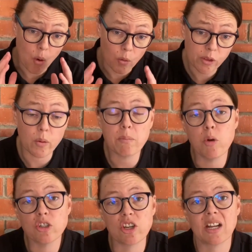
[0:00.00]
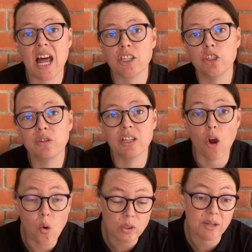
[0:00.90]
With QuickBooks Online, you can
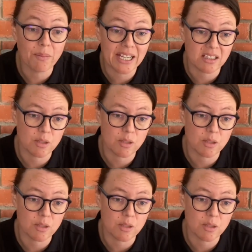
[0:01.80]
automate this